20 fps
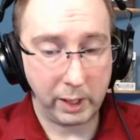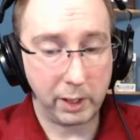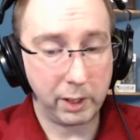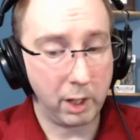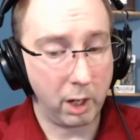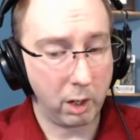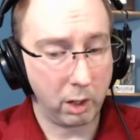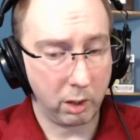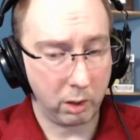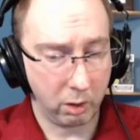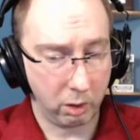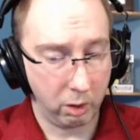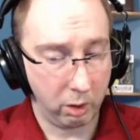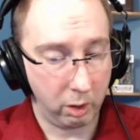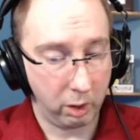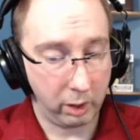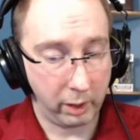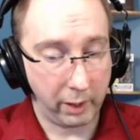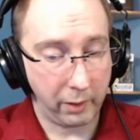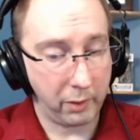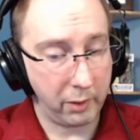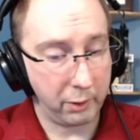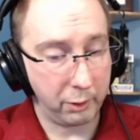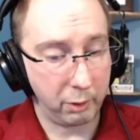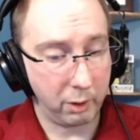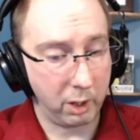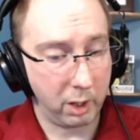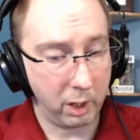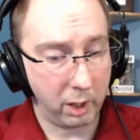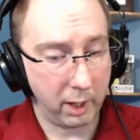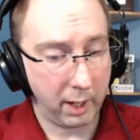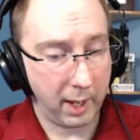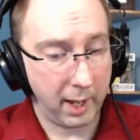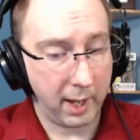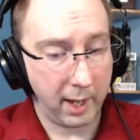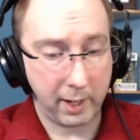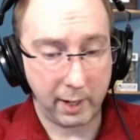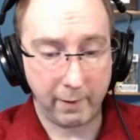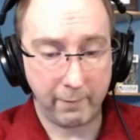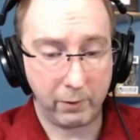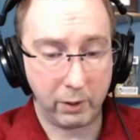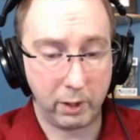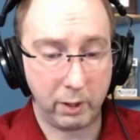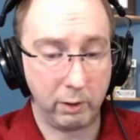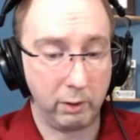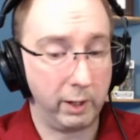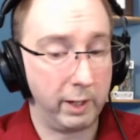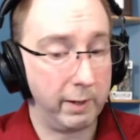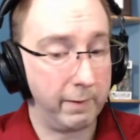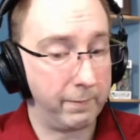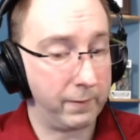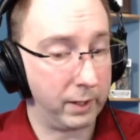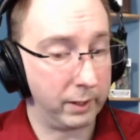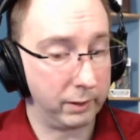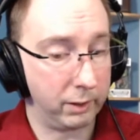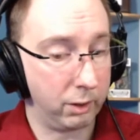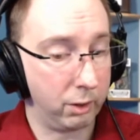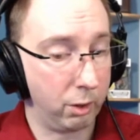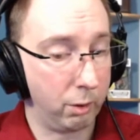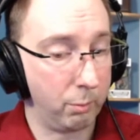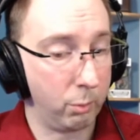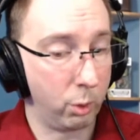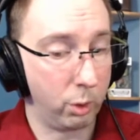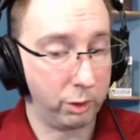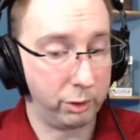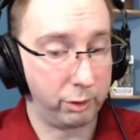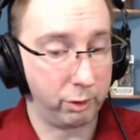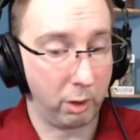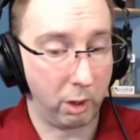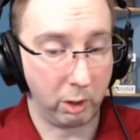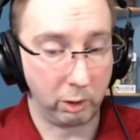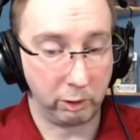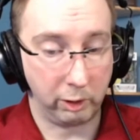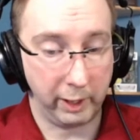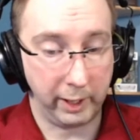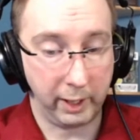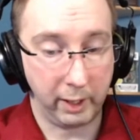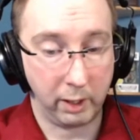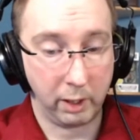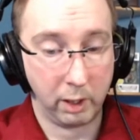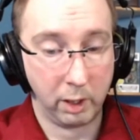a young girl, and the drug had evidently affected her more strongly,